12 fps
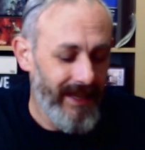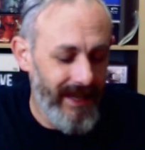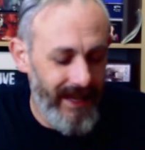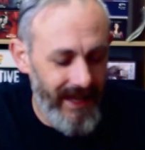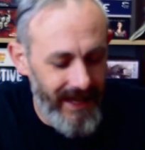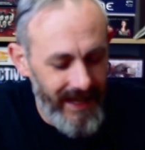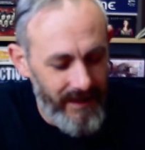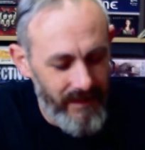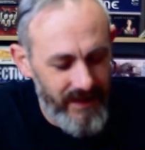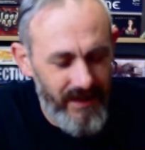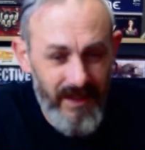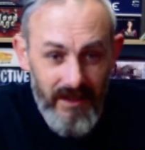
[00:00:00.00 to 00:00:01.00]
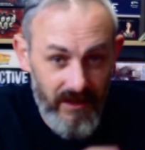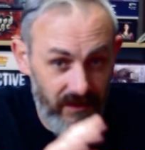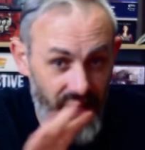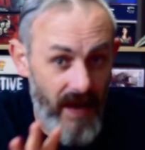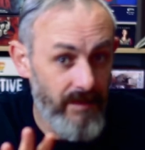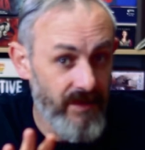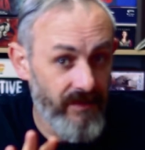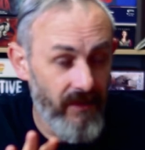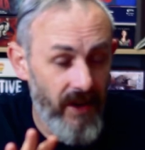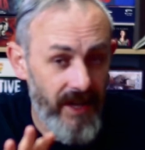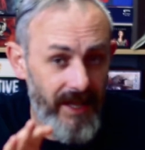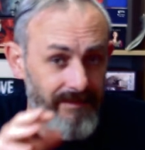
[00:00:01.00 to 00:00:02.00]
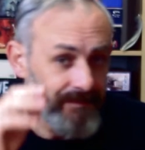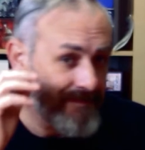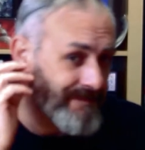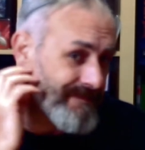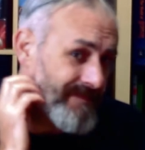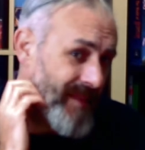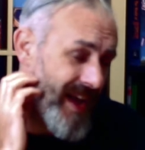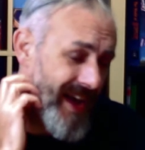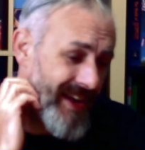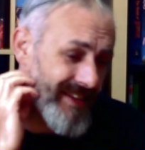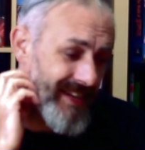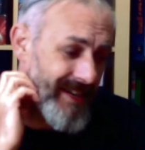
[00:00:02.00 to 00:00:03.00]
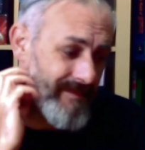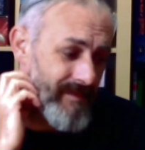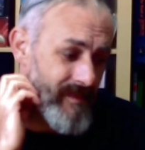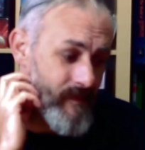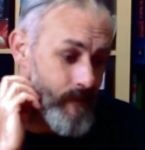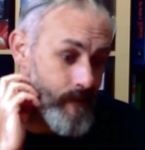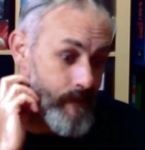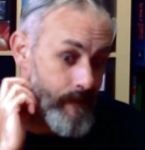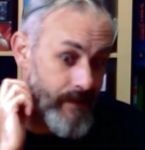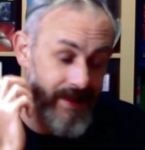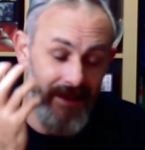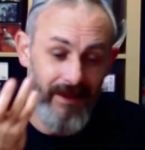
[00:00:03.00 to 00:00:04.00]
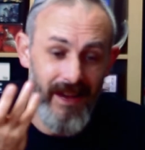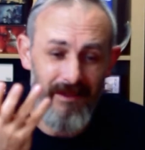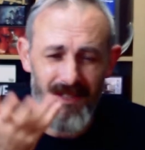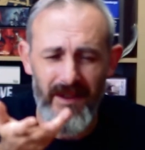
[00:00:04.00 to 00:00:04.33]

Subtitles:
So I didn't do games on Friday, and there we go.